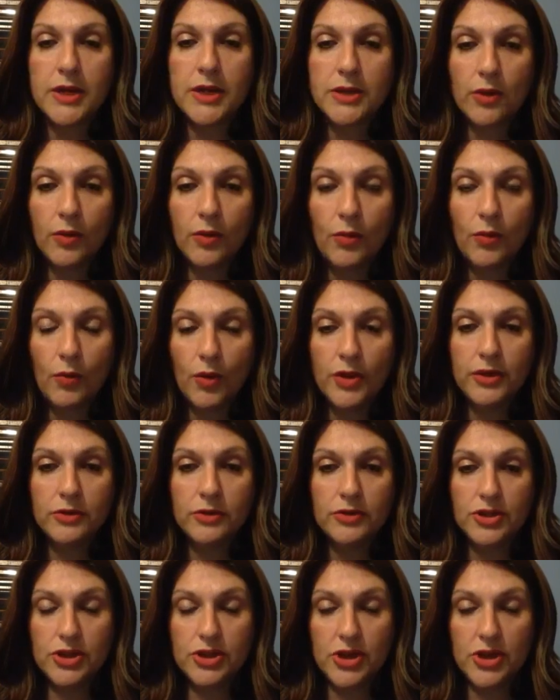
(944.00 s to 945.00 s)
I don't
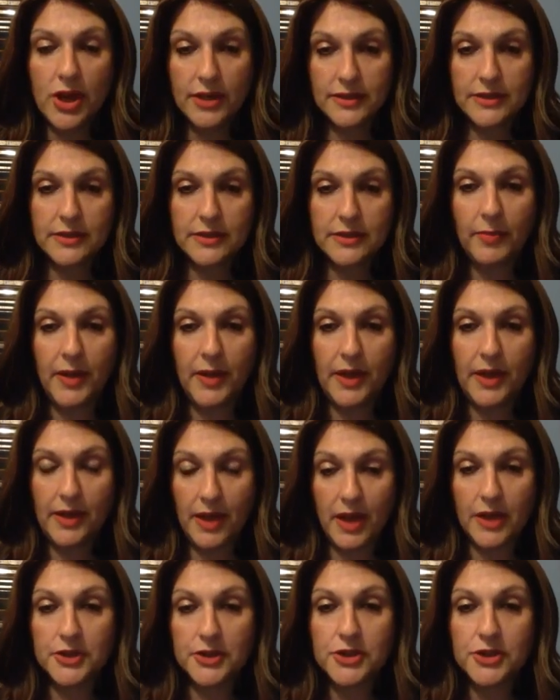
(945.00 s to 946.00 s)
want you just to be
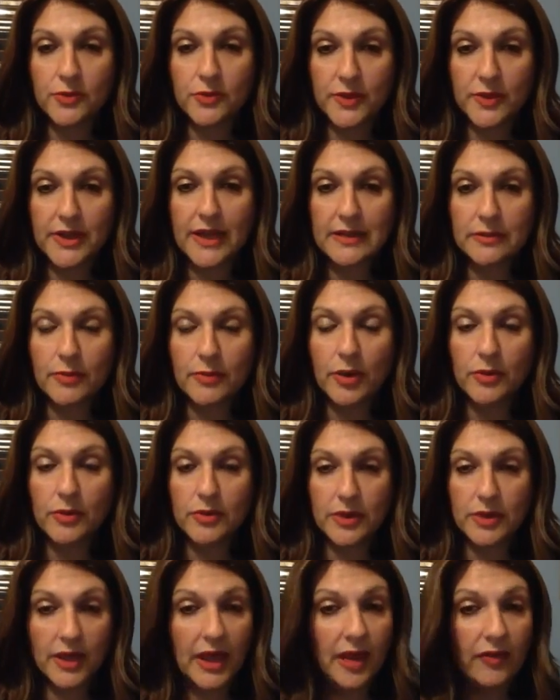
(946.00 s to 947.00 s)
in air stewardess mode.